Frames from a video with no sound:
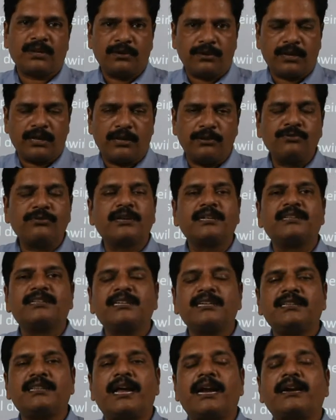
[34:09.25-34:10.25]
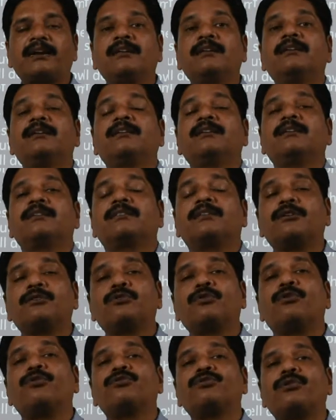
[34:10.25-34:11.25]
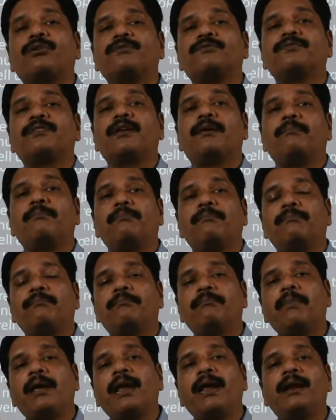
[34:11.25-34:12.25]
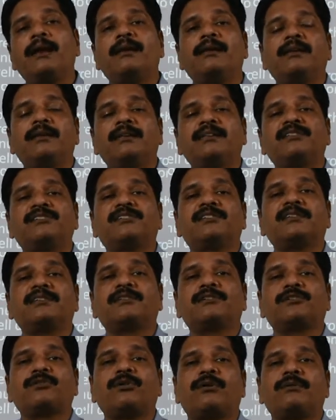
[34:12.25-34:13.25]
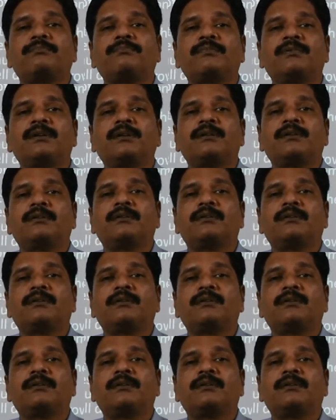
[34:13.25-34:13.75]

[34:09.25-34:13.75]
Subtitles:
Okay, you can see that the growth of the male is just stopped,